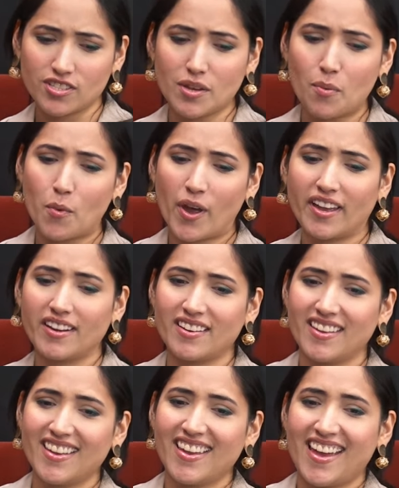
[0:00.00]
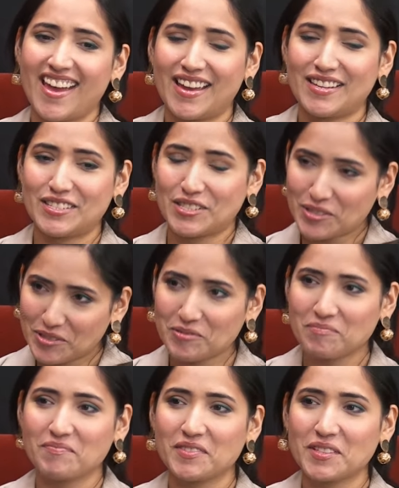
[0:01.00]
somewhere yeah and
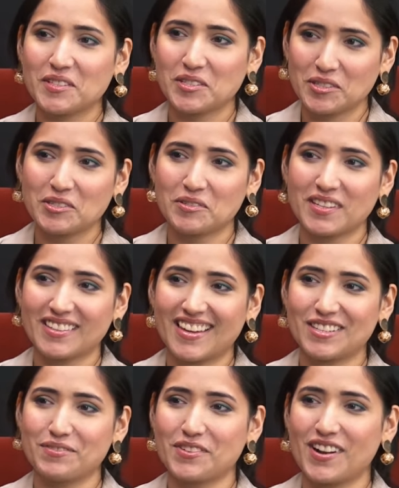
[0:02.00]
you're doing that and,